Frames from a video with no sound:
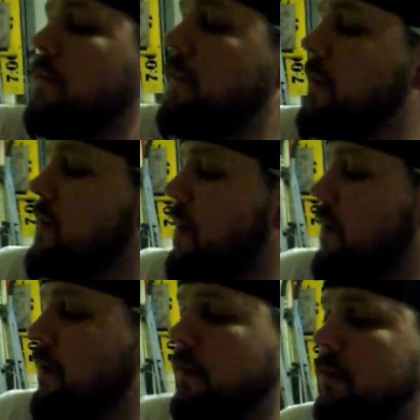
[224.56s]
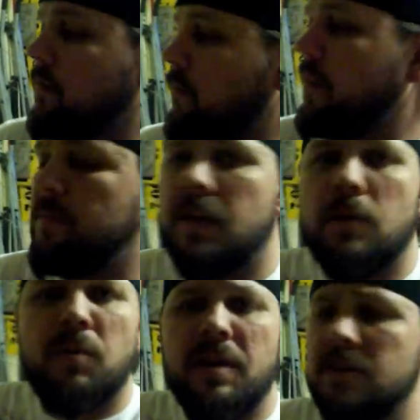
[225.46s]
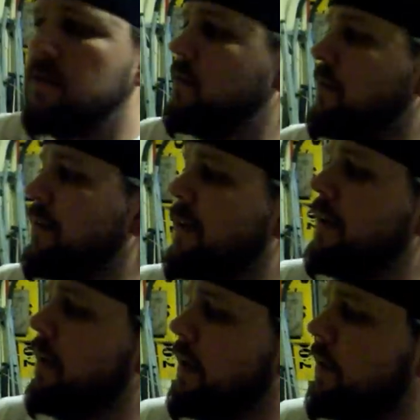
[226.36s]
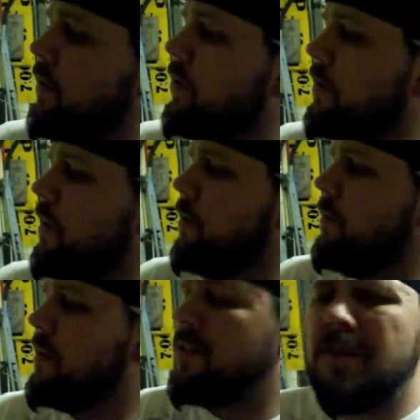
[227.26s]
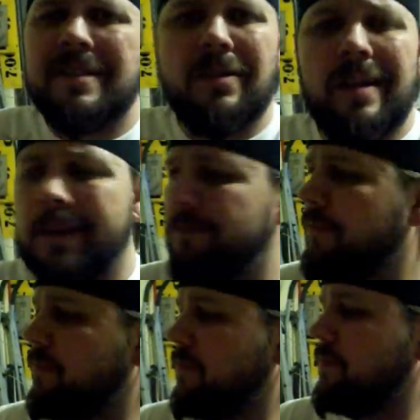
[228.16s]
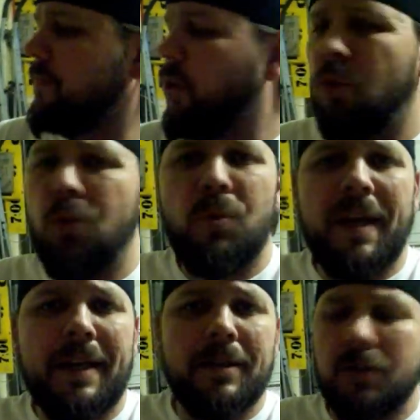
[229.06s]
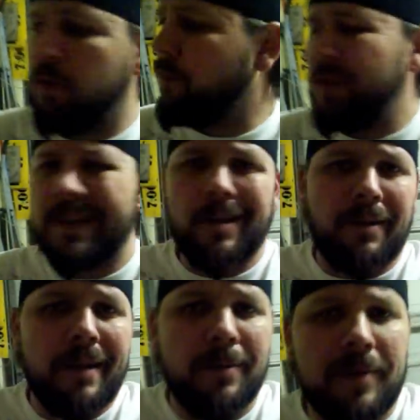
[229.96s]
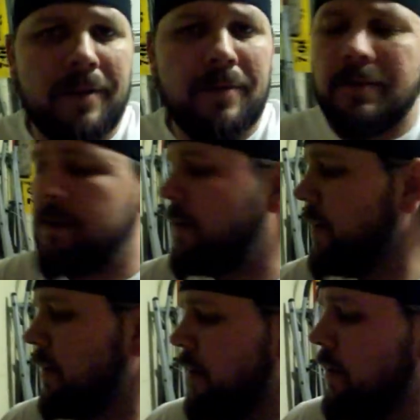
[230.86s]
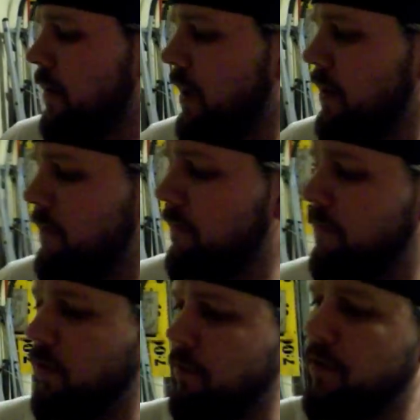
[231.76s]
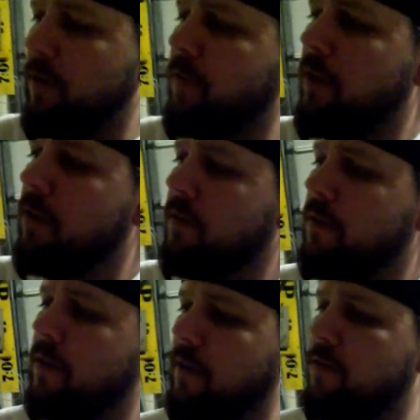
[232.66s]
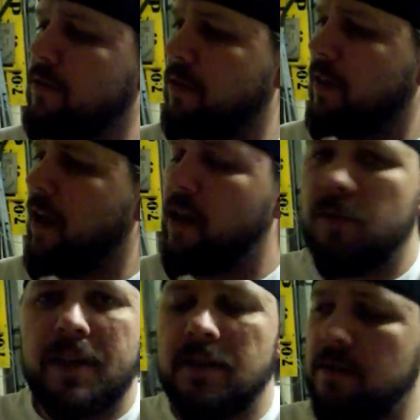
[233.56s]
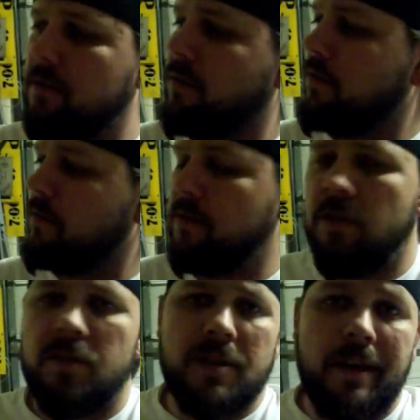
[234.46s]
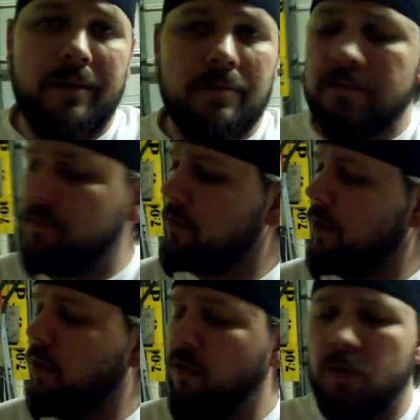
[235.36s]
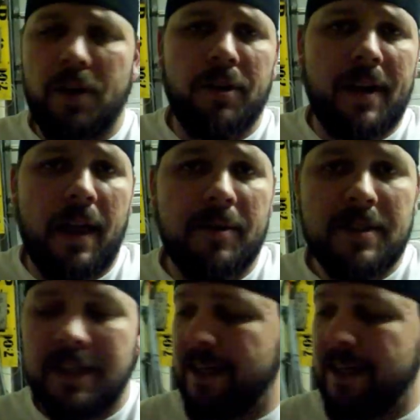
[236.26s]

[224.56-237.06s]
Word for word: These uh, these pita breads, you can get them as long as they're like whole wheat or multi grain or whatever, and they're really thin. And you just look at the calories, and you know there's not over 100 calories.